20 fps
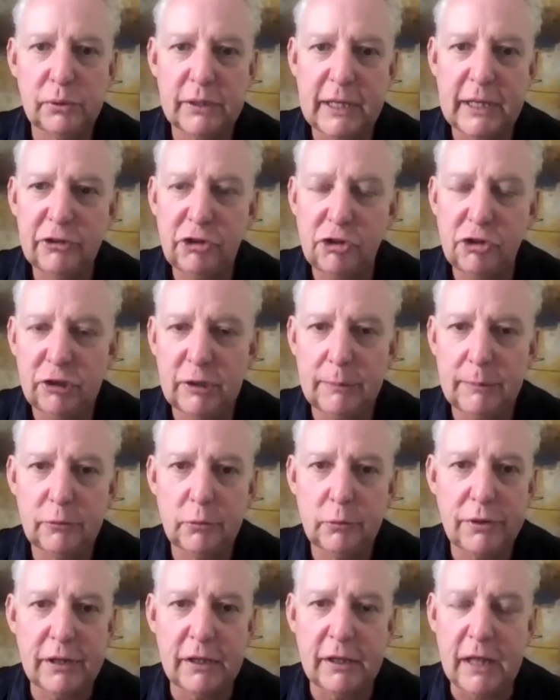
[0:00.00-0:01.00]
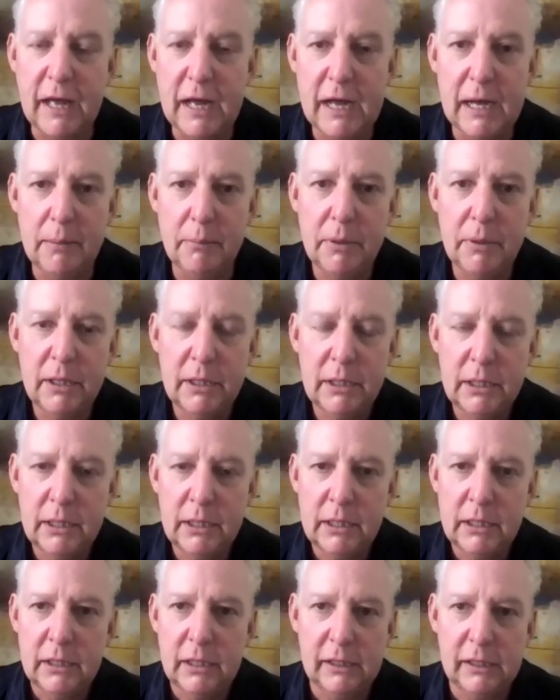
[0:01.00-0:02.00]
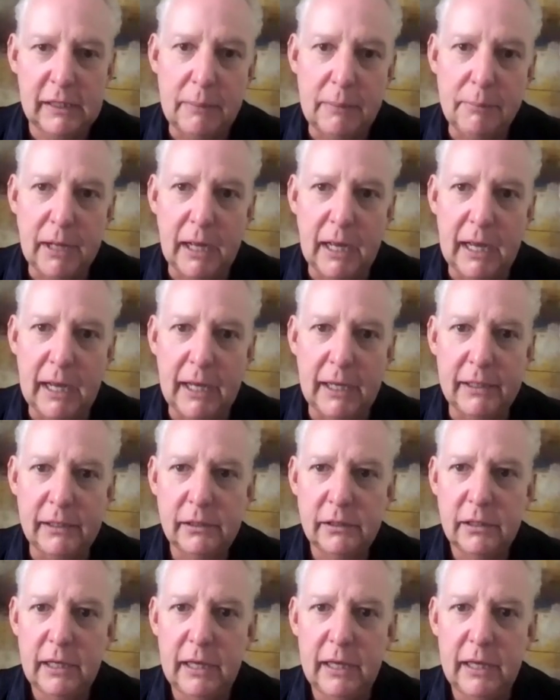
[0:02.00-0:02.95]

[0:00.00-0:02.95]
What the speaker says: relationships with alumni,